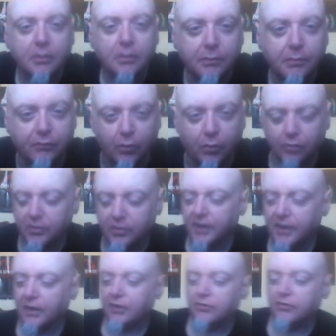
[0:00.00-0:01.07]
before
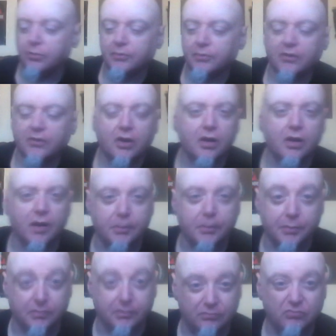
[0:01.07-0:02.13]
Rated R Superstar, like
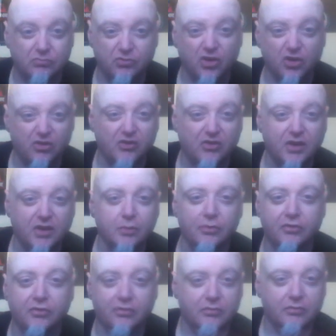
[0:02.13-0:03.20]
but just as he was
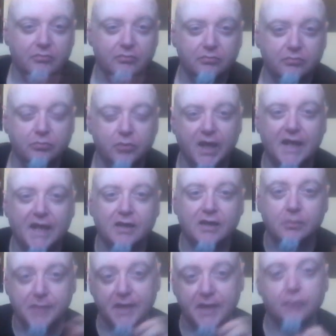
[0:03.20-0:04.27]
getting
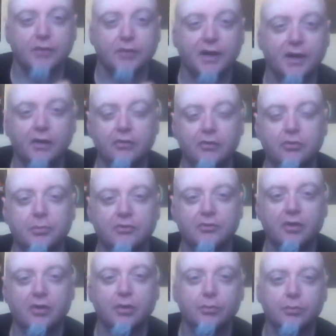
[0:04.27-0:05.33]
to be the Rated R
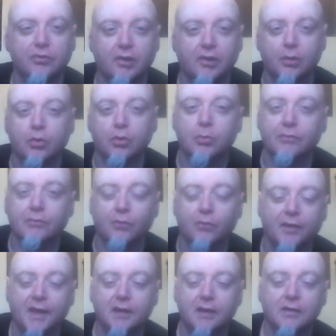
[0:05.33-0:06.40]
Superstar. It was the logo before
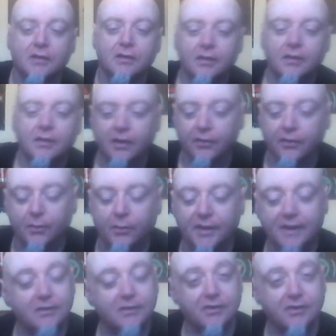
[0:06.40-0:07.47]
that. Because I wanted
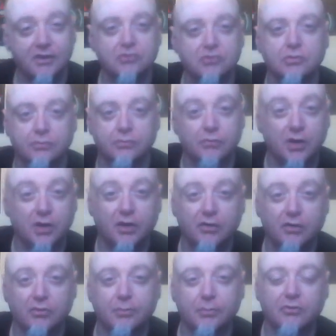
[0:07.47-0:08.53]
to get the T-shirt for Rated R
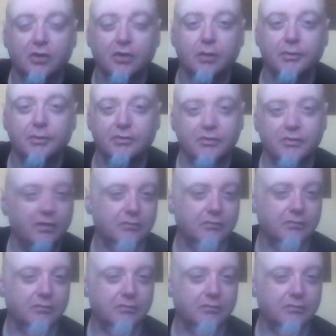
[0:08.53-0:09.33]
Superstar, but the